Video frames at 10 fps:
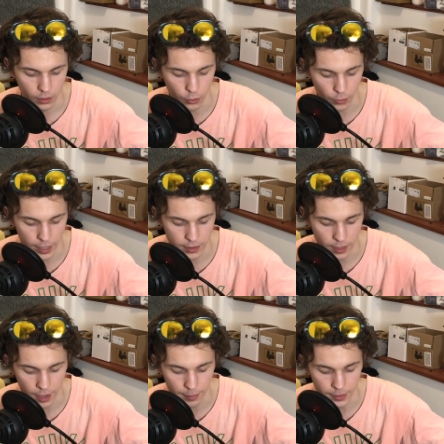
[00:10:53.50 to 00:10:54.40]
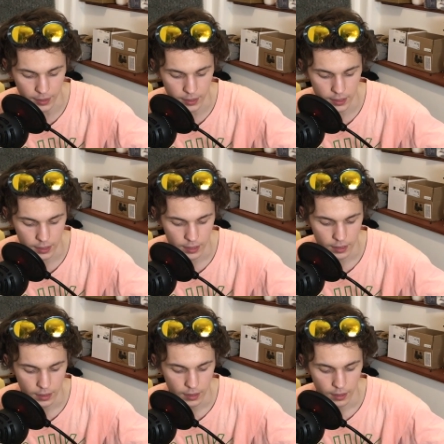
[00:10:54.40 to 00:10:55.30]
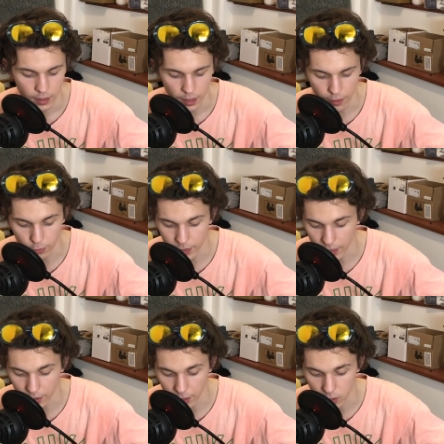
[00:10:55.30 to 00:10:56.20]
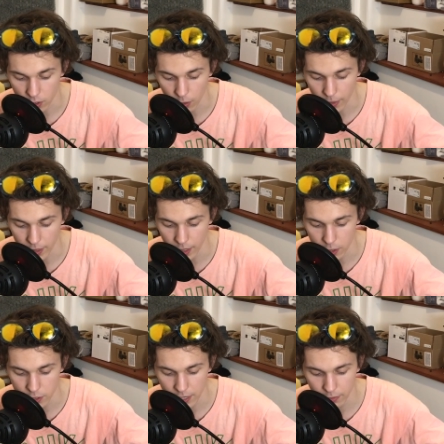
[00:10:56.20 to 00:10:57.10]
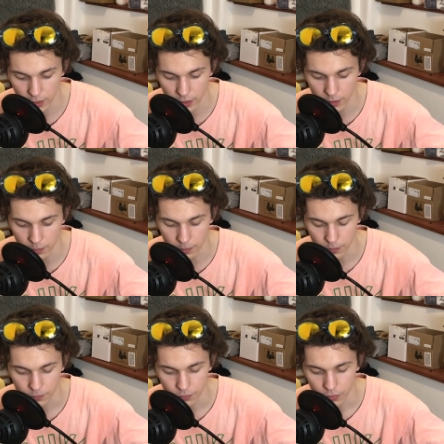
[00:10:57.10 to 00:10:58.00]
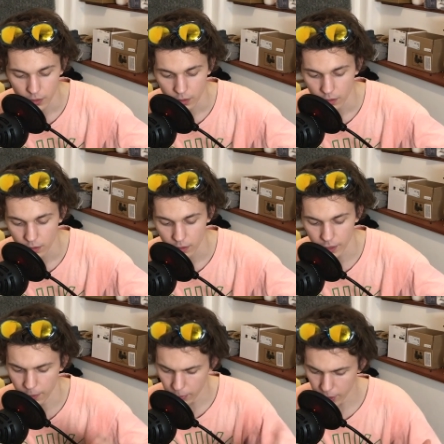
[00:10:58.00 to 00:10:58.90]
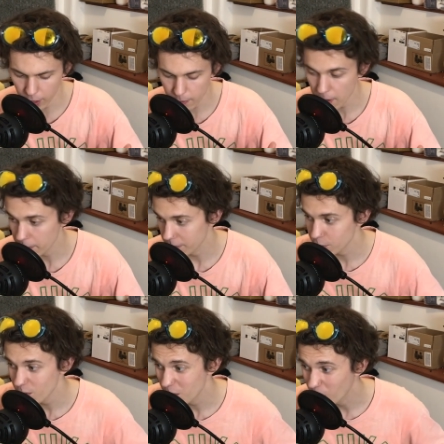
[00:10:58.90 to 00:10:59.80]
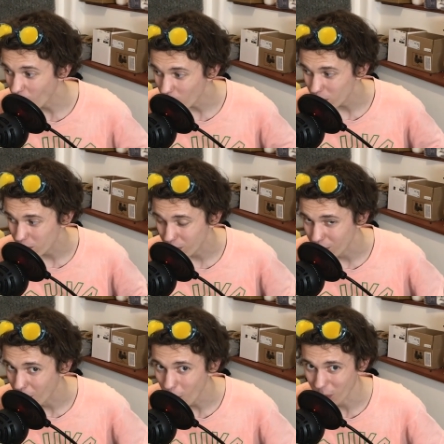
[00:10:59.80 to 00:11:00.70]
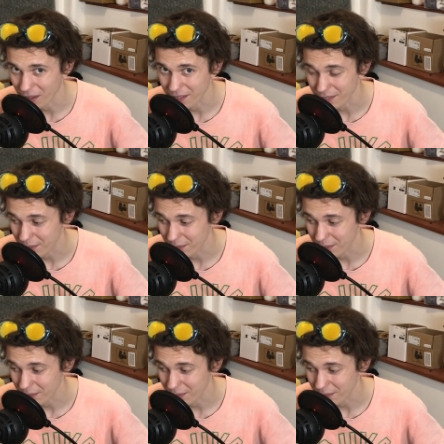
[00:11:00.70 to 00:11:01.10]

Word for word: great topics. I've written down like so many. I usually have like a like a pretty good amount, but this week we're overflowing,